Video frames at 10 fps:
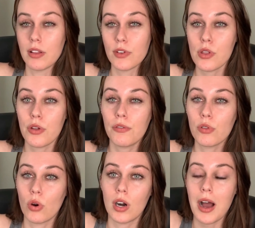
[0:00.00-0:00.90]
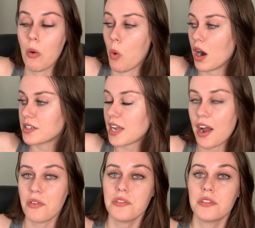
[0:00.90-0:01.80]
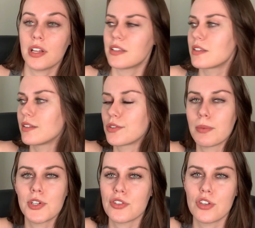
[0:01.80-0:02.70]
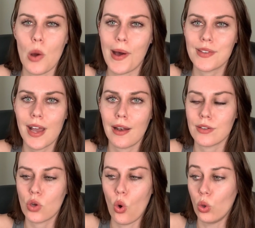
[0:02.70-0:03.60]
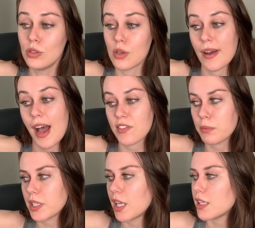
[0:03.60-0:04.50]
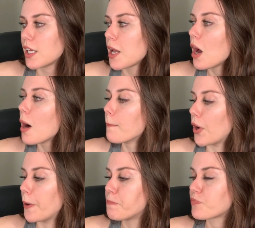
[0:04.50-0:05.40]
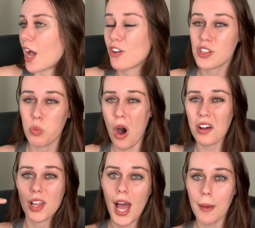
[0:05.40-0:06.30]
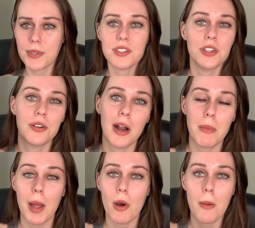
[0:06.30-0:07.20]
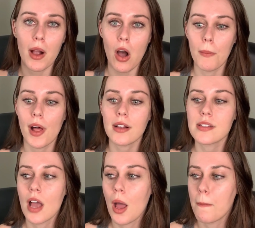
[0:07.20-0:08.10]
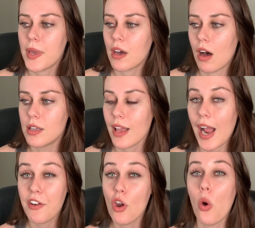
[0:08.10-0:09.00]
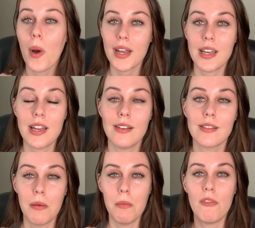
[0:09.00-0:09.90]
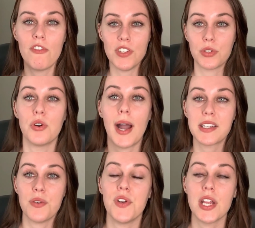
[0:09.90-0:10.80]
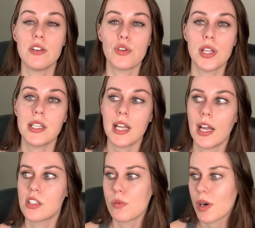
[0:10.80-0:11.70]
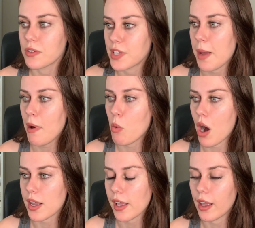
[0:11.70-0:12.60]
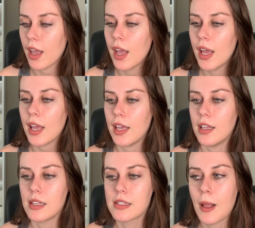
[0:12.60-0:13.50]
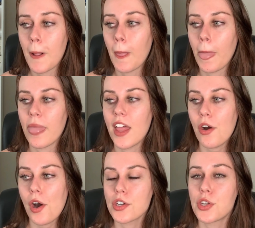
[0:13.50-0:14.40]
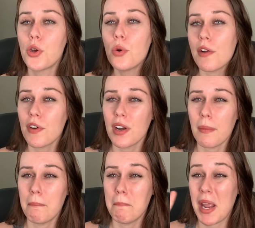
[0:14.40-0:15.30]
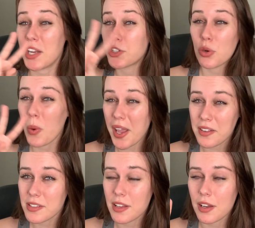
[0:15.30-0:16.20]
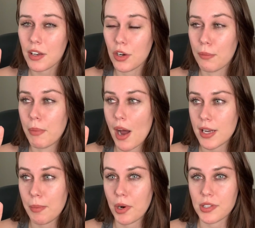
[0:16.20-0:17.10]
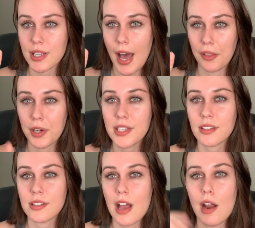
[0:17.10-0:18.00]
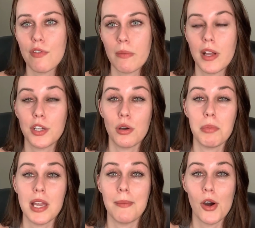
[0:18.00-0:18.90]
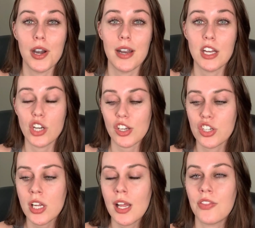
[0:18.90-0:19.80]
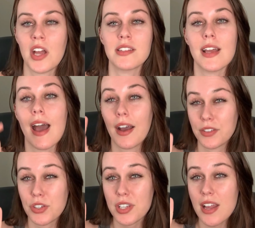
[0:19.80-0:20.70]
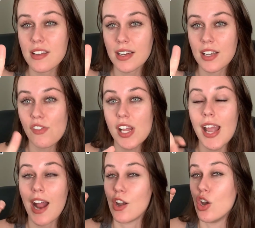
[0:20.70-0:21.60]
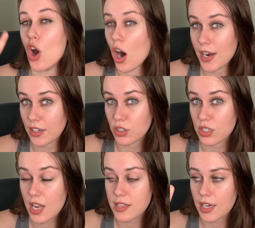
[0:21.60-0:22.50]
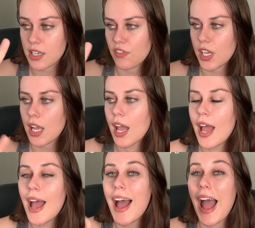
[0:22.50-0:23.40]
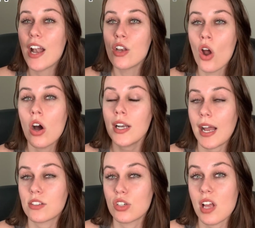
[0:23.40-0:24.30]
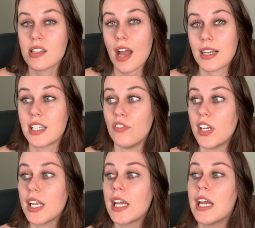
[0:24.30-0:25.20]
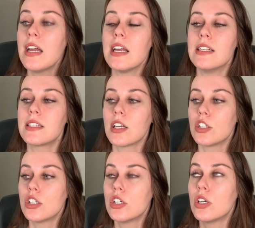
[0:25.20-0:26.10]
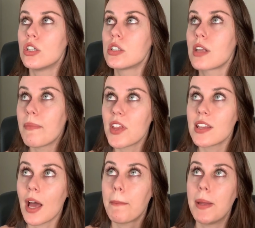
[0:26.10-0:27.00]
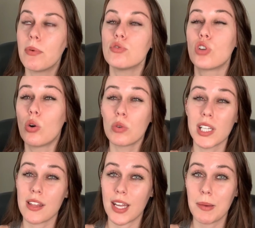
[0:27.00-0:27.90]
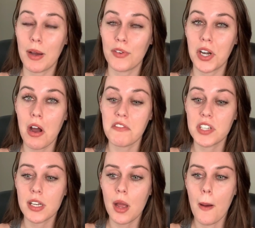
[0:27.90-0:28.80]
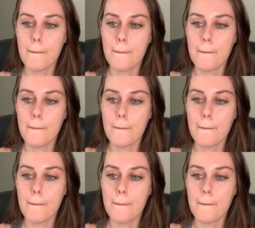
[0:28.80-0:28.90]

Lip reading: on the 3rd floor, I'll walk down. There's a bunch of snow outside and it's cold, so I haven't been lately, but I'll just walk laps around my apartment complex because I know I need some physical activity in during the day. So what I'll say about walking is there are 2 different major ways that your body burns calories aside from like your BMR and digestion, and that's exercise activity and non-exercise activity. And non-exercise activity is something that people don't really think about very often,